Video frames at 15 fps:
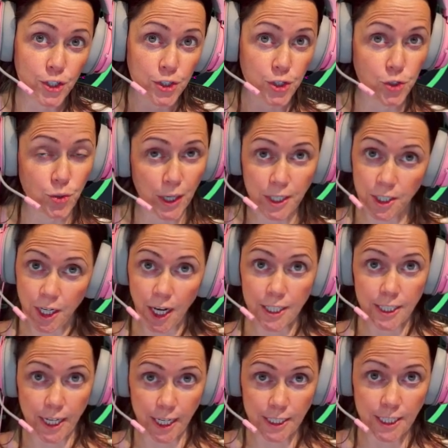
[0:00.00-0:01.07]
it's a direct
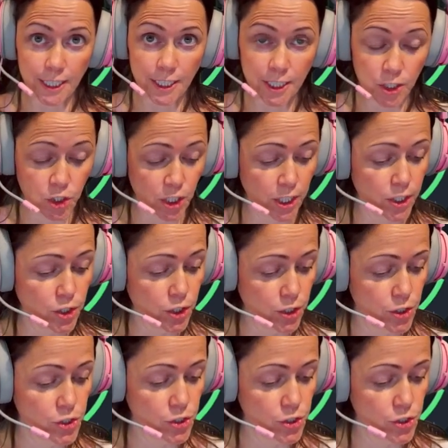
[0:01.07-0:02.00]
contact heat exchanger.